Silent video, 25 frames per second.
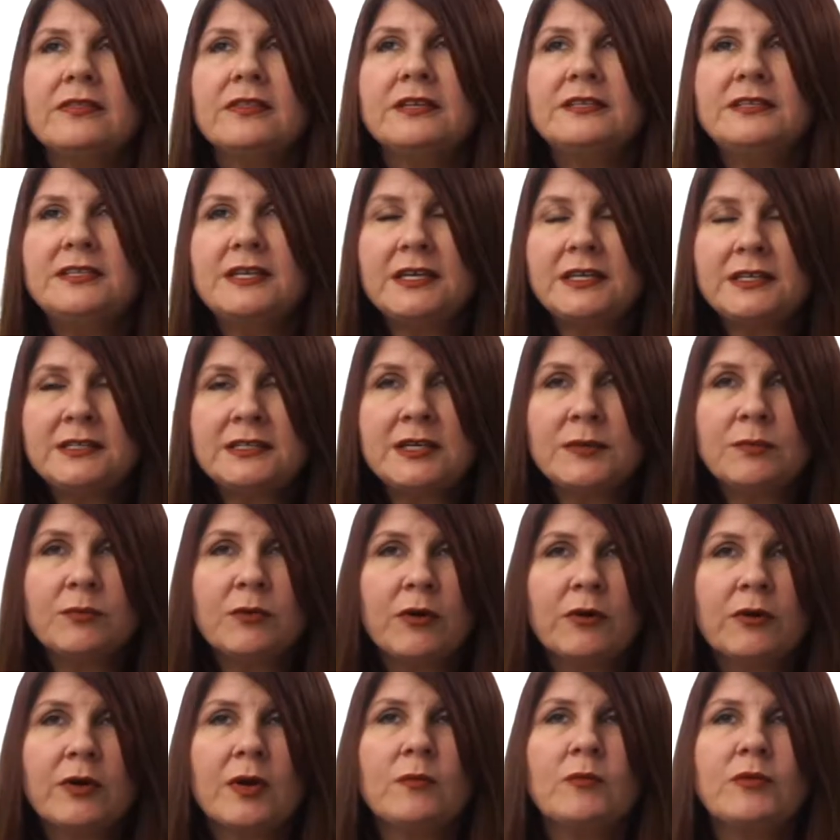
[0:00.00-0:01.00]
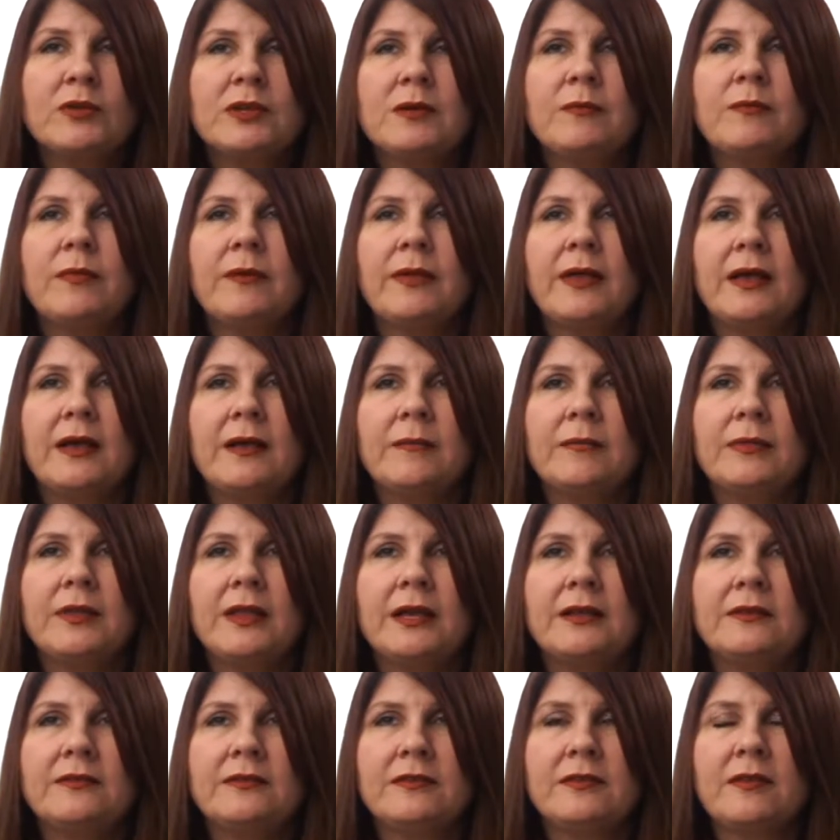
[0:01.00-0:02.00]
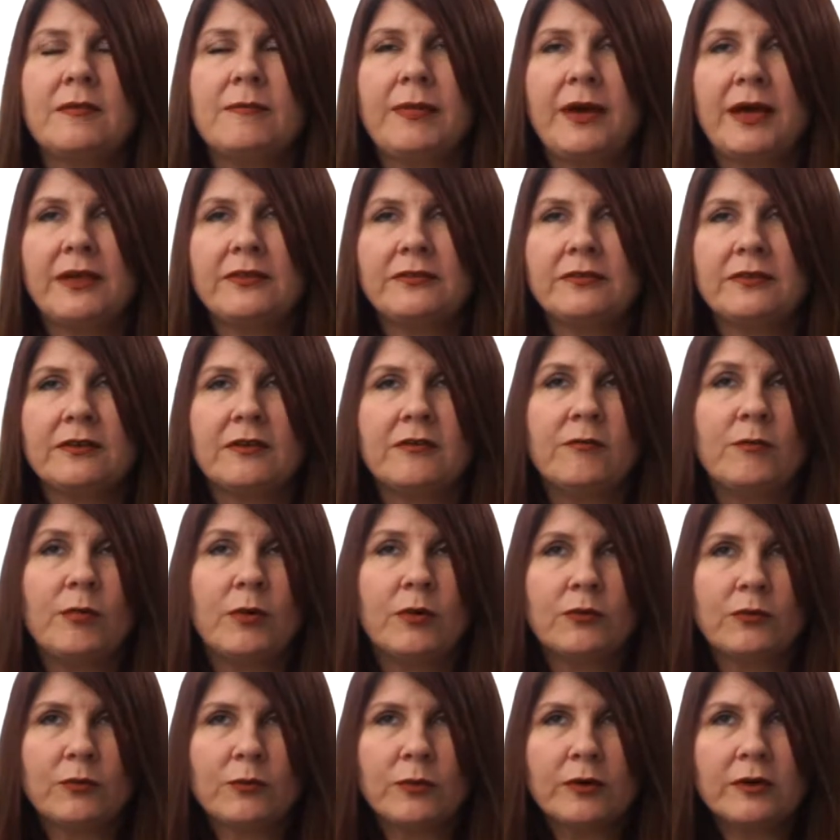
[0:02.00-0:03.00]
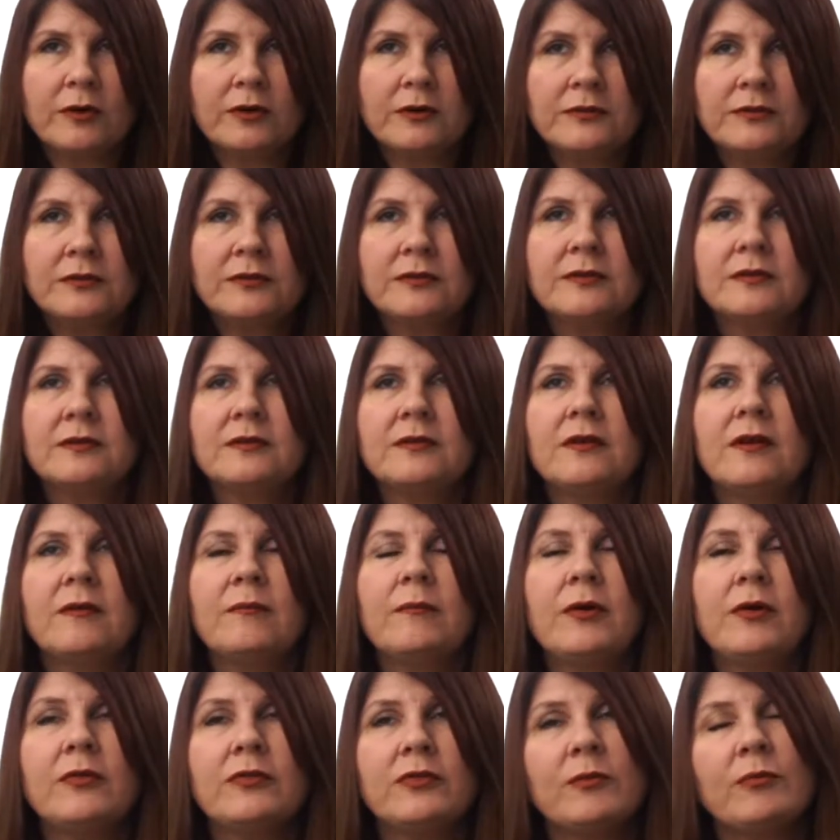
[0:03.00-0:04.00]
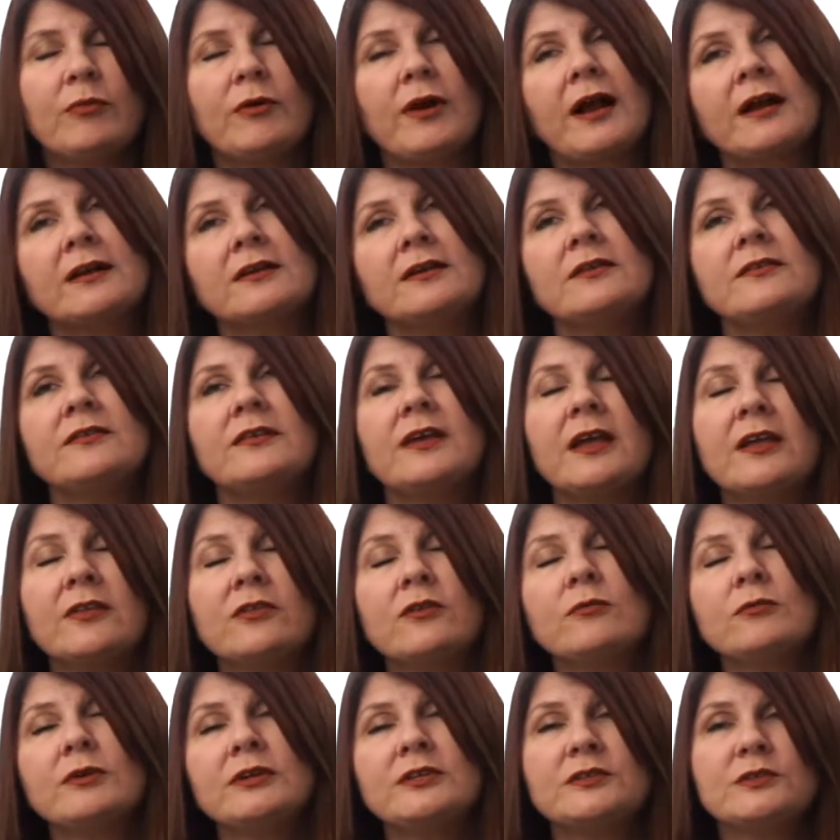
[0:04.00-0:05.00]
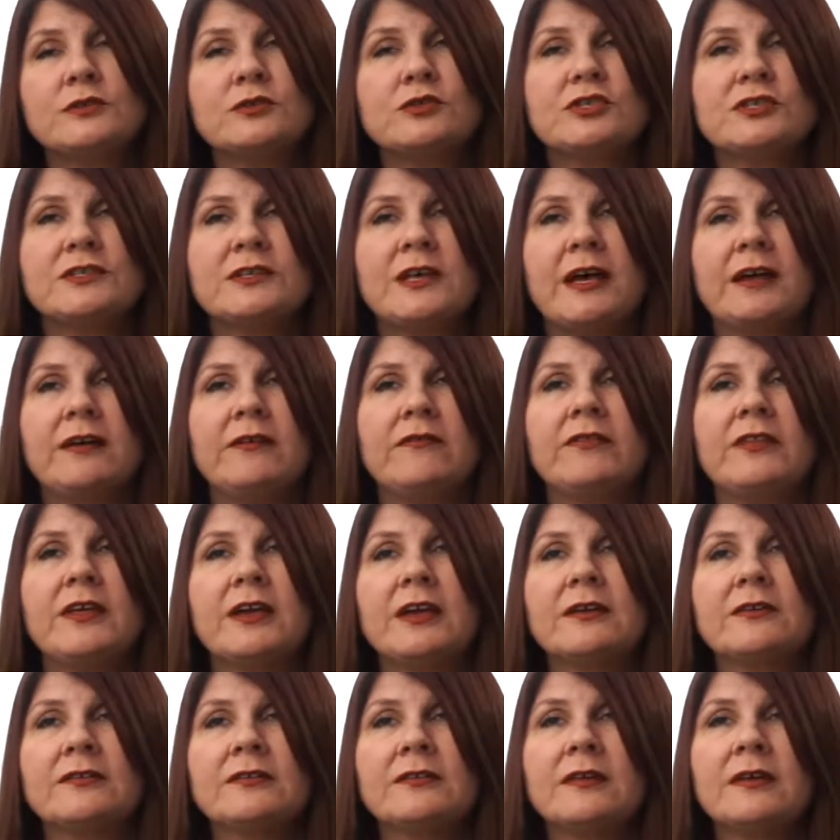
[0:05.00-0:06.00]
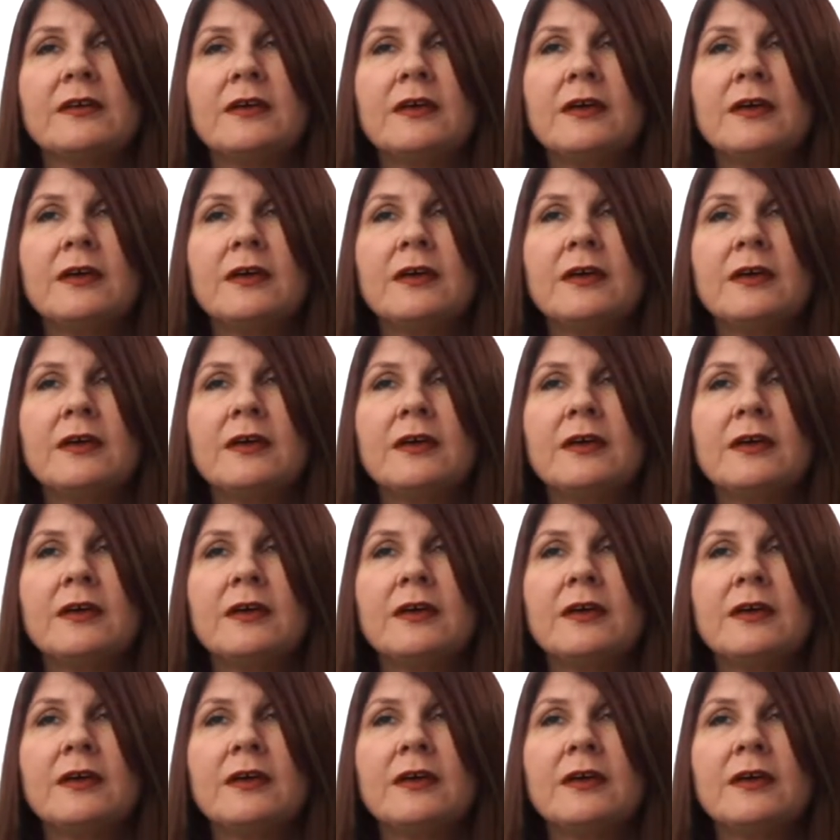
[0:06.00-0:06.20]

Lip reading: The DET program really blends the best of both worlds, both the practice and the research side of things.